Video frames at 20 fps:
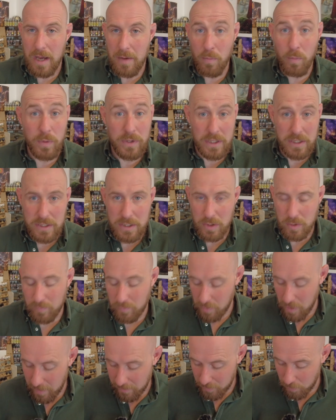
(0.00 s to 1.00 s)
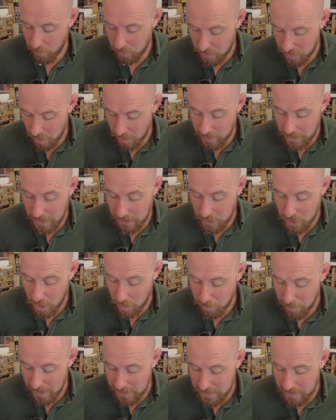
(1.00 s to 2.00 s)
with the silver afterwards. Okay, so
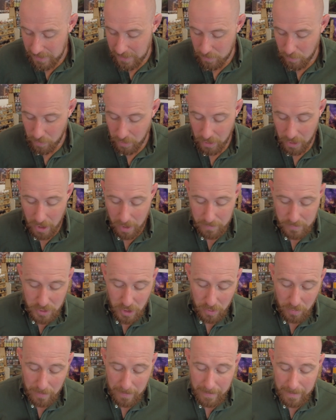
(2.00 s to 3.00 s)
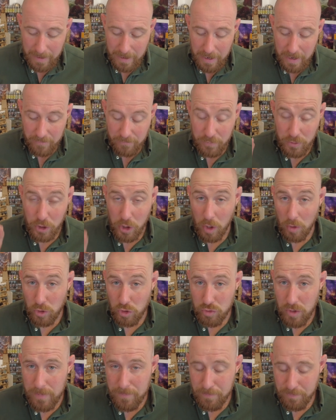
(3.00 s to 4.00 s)
basically here we're going to go. So for the gold
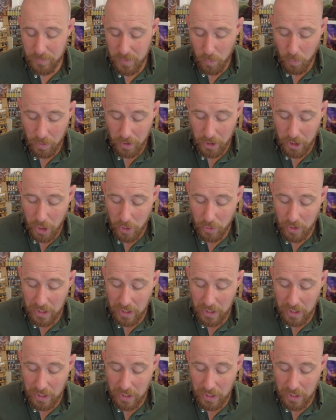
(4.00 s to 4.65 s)
trim, we're going to go